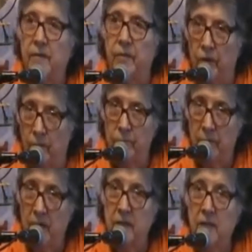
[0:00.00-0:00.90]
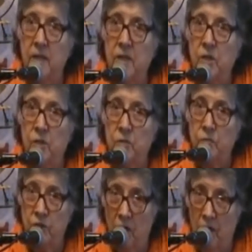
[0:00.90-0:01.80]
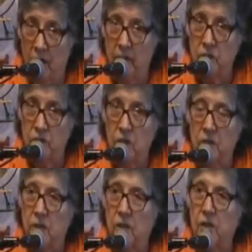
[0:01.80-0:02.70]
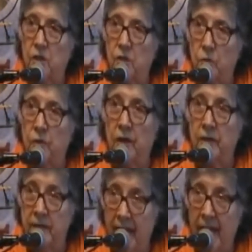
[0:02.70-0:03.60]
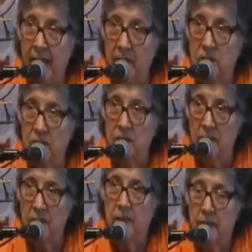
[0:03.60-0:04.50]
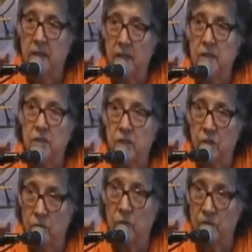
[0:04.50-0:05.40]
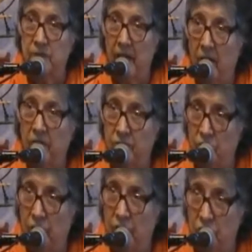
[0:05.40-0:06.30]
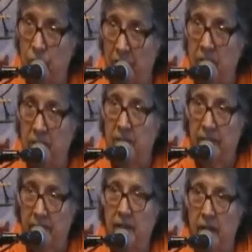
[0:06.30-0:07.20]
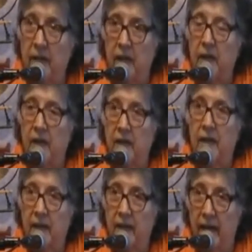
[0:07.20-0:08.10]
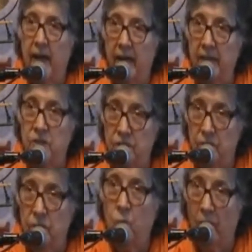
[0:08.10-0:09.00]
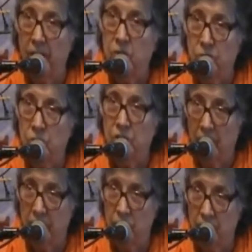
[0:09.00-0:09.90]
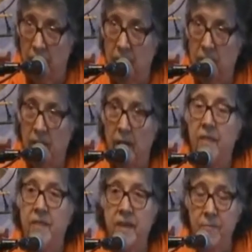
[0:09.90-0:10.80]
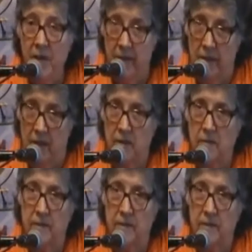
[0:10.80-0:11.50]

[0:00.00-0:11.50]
The minute you judge, you connect to your self judgment and to what you're judging. The minute